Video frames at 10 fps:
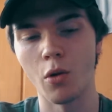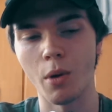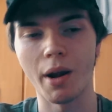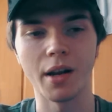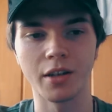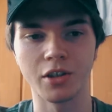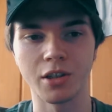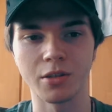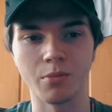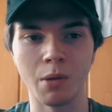rather than
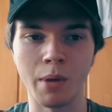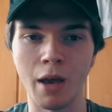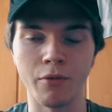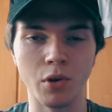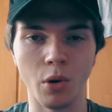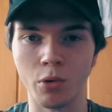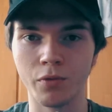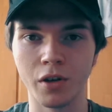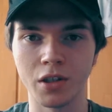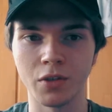just maybe having your own
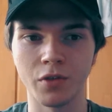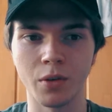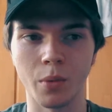philosophy